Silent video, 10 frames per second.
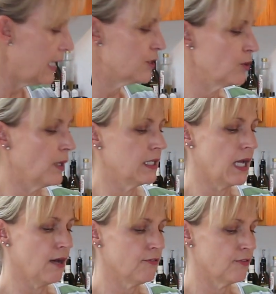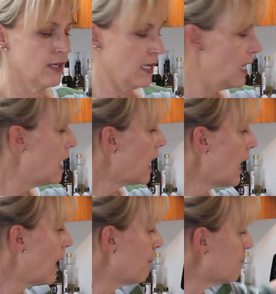I do enough
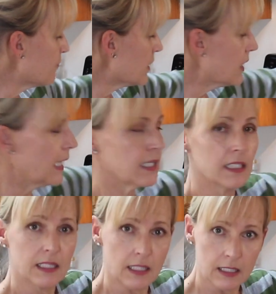that